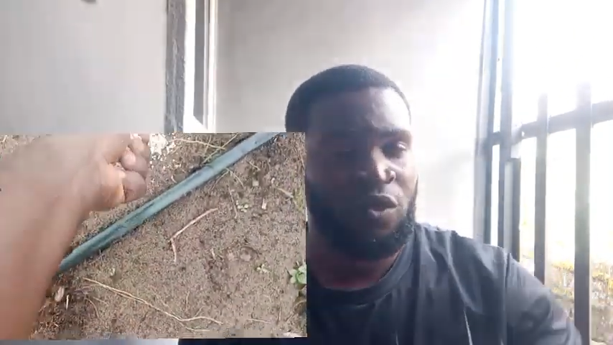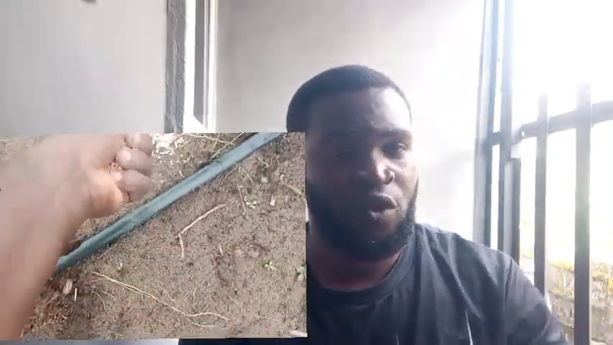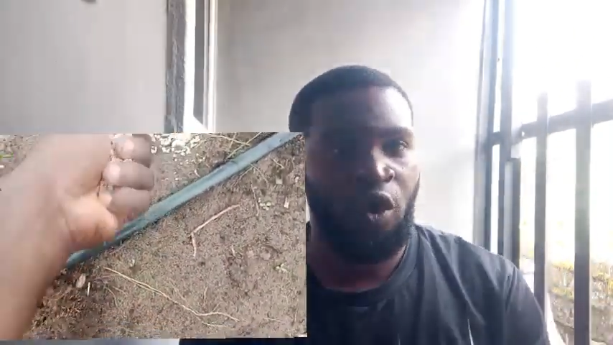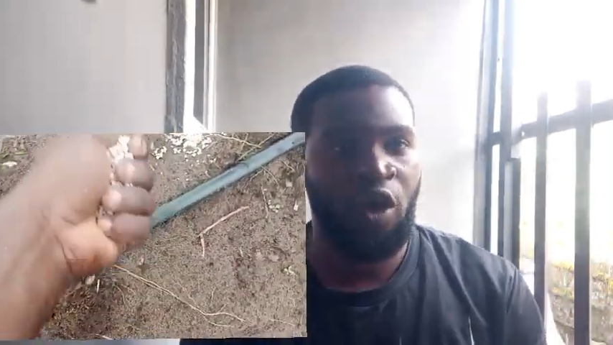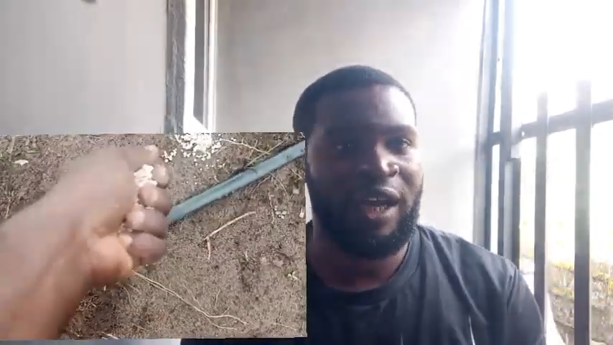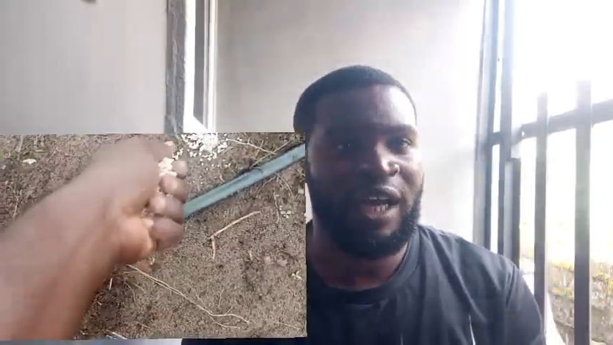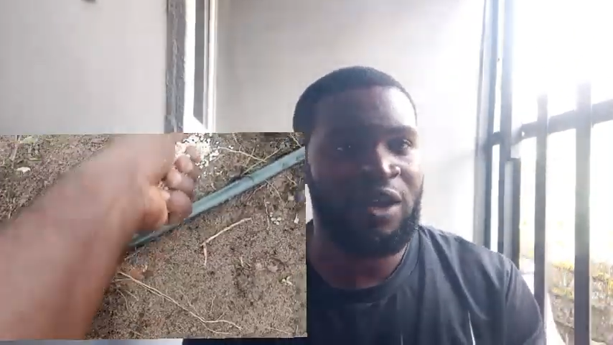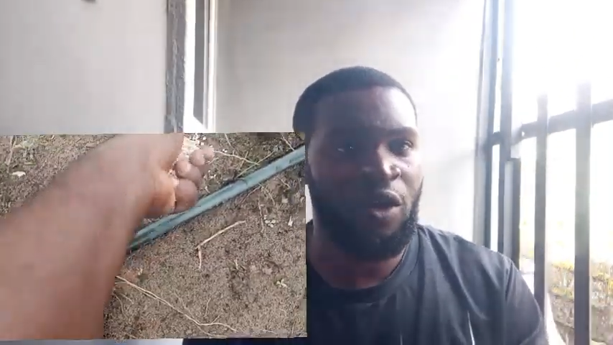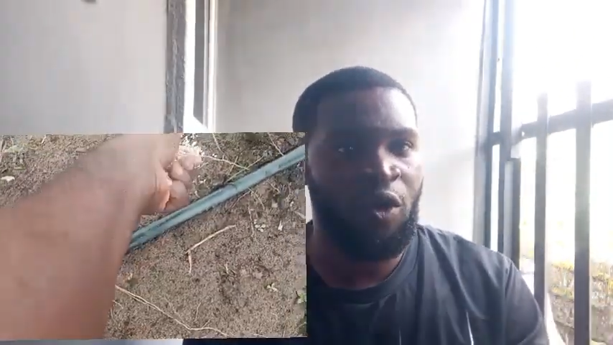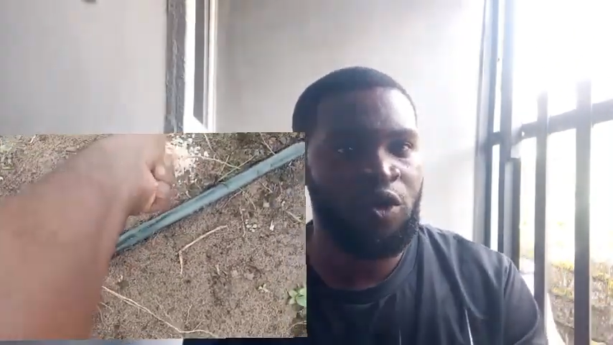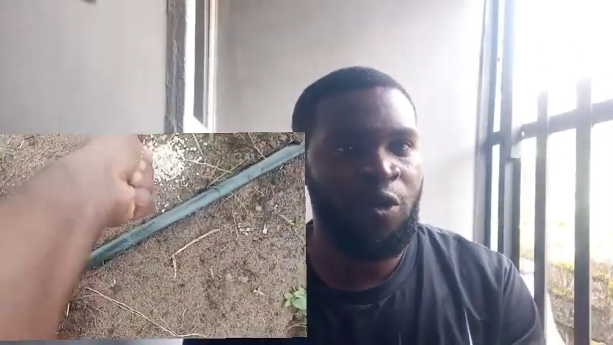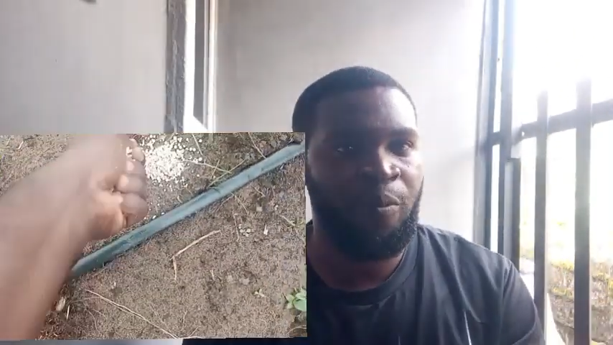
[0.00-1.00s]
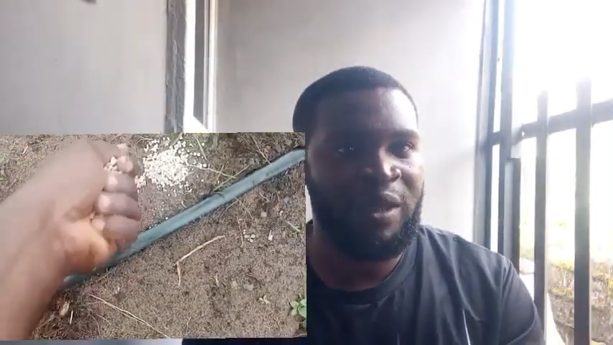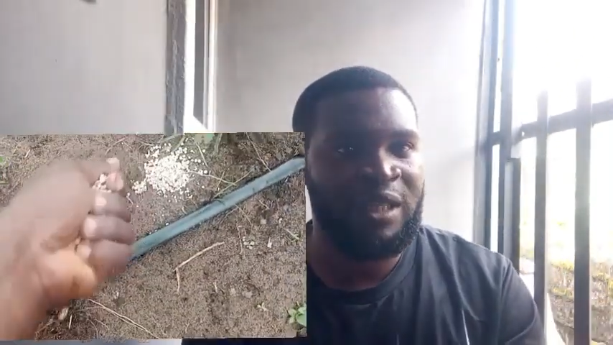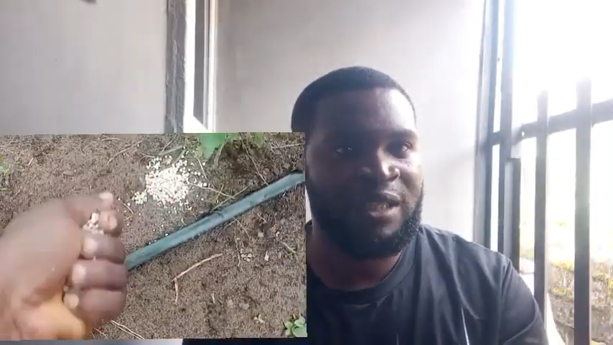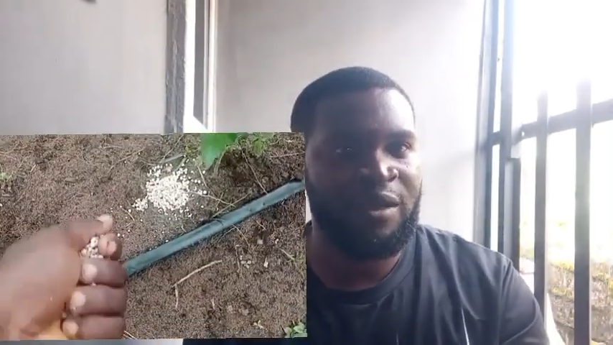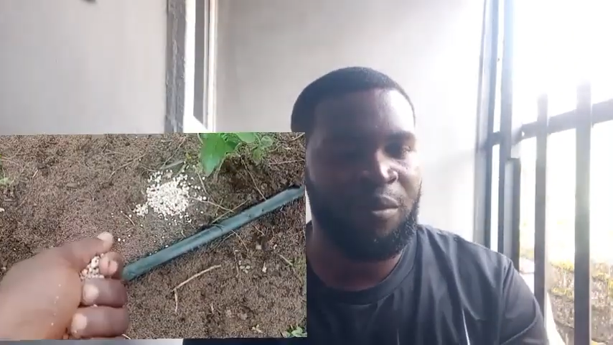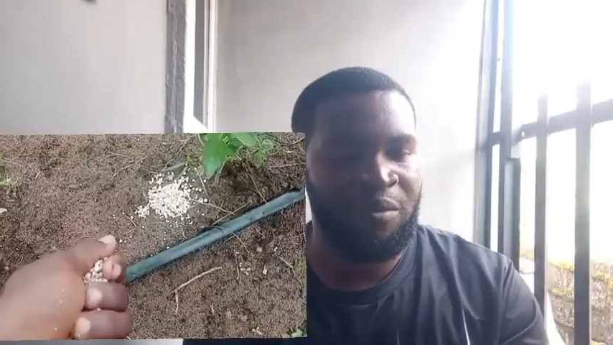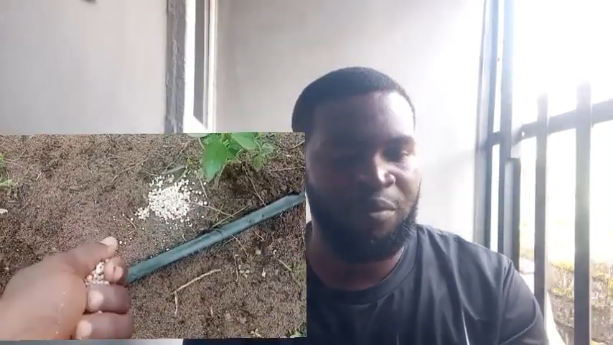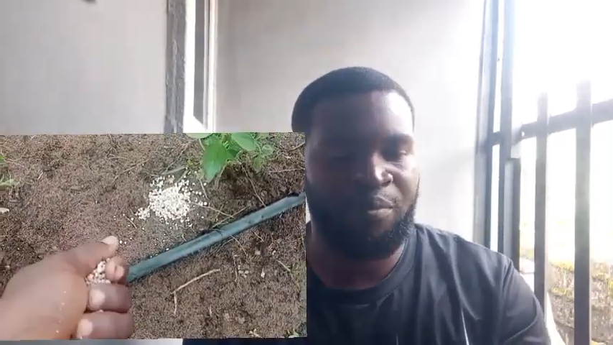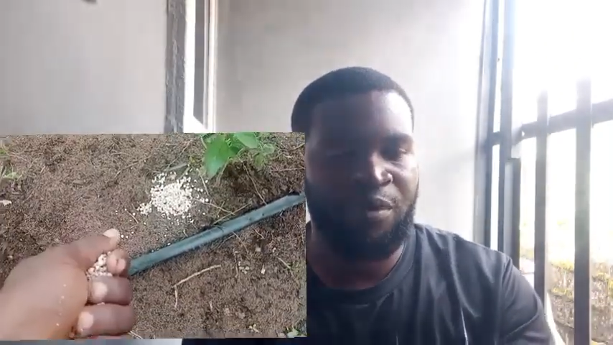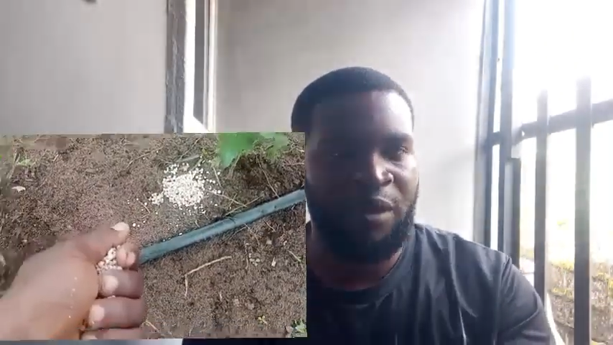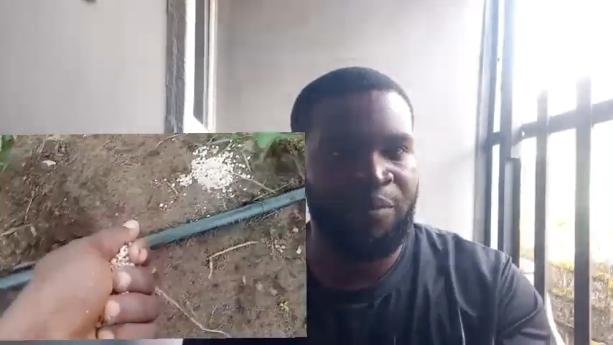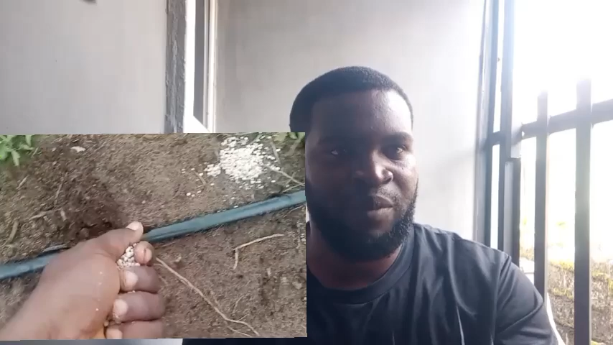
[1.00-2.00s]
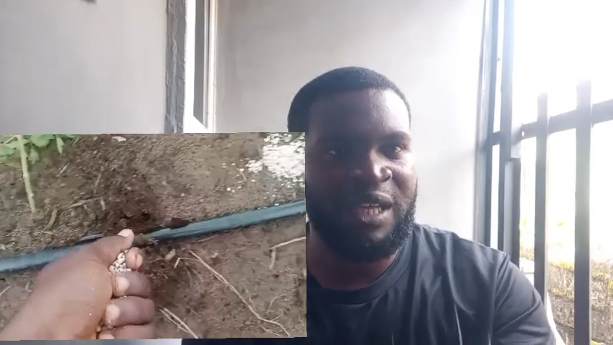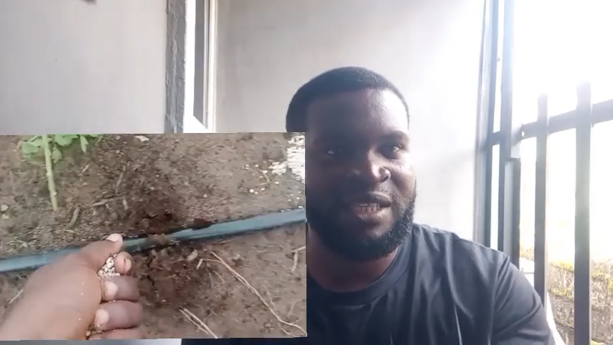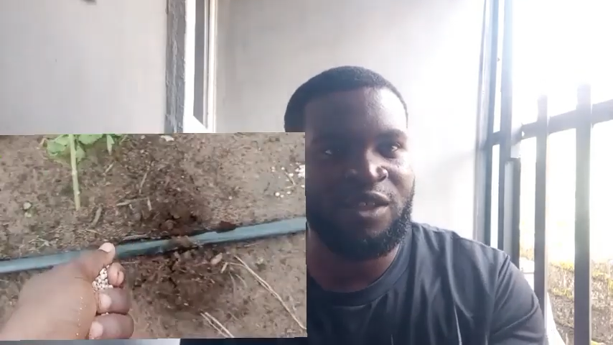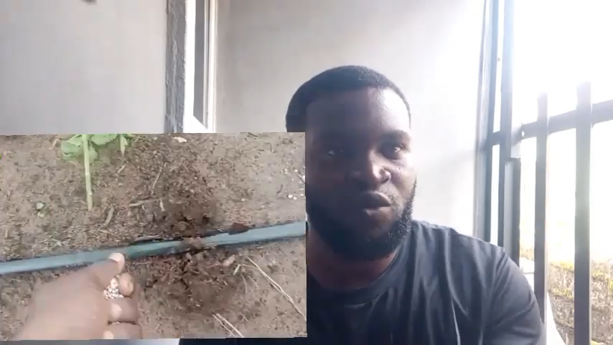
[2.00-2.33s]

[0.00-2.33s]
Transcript: Or you can also place